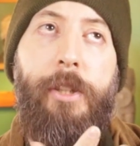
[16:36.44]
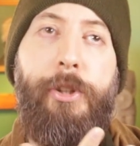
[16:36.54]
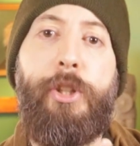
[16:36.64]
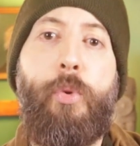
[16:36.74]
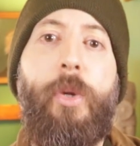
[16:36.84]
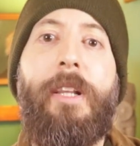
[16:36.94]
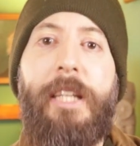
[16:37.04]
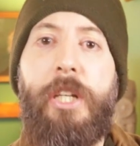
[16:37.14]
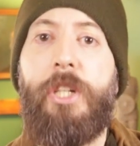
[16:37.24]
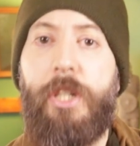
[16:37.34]
the
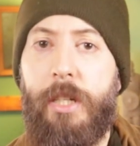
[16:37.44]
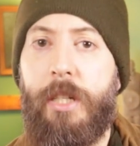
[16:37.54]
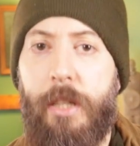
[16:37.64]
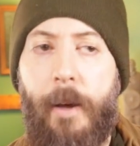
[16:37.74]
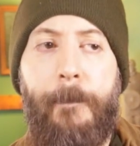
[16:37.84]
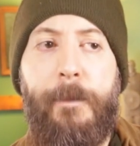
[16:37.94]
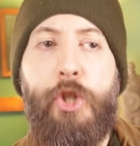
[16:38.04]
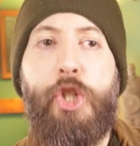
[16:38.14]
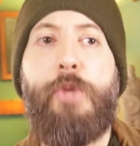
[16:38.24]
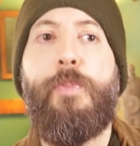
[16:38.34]
religious,
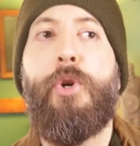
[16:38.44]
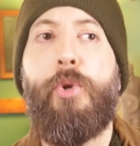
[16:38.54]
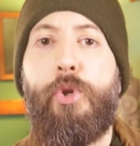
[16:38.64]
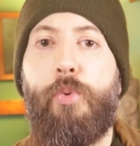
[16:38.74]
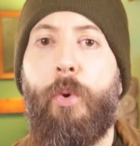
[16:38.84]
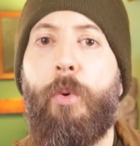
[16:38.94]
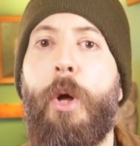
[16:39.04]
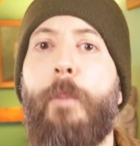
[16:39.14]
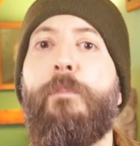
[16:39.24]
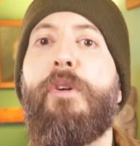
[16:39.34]
spiritual,
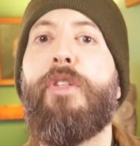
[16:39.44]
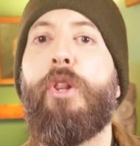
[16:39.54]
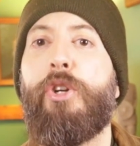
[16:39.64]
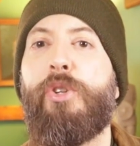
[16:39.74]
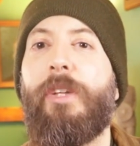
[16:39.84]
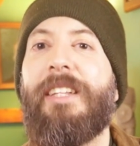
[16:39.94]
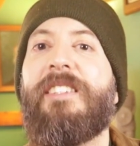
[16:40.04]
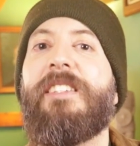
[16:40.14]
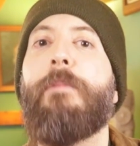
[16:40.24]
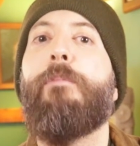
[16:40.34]
mythological and
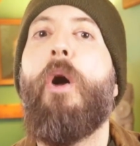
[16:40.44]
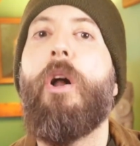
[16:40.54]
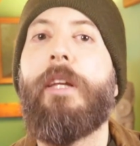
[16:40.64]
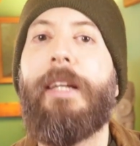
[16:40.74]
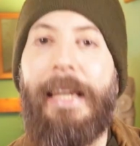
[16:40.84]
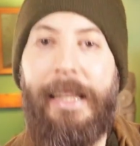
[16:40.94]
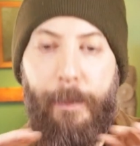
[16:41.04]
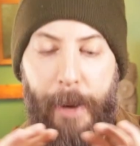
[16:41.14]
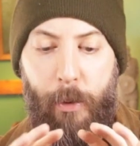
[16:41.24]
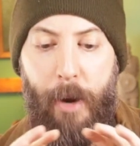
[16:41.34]
symbolic in the
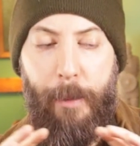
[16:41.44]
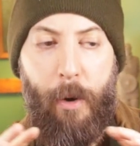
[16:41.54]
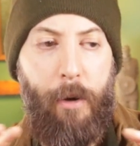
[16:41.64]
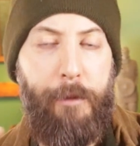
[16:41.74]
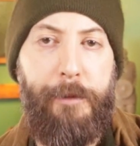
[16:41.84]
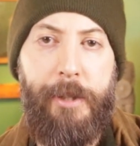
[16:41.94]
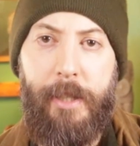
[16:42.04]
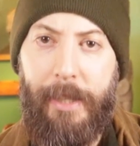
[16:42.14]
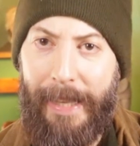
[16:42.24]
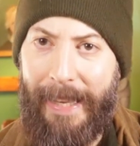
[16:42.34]
panorama of
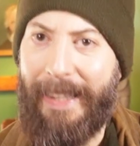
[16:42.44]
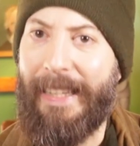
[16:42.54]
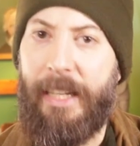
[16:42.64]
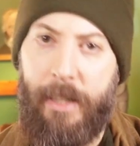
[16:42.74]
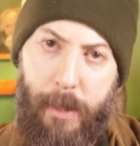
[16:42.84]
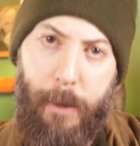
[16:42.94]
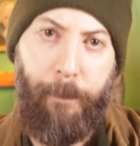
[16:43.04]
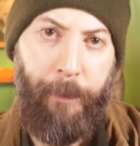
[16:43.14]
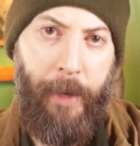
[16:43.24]
the elites.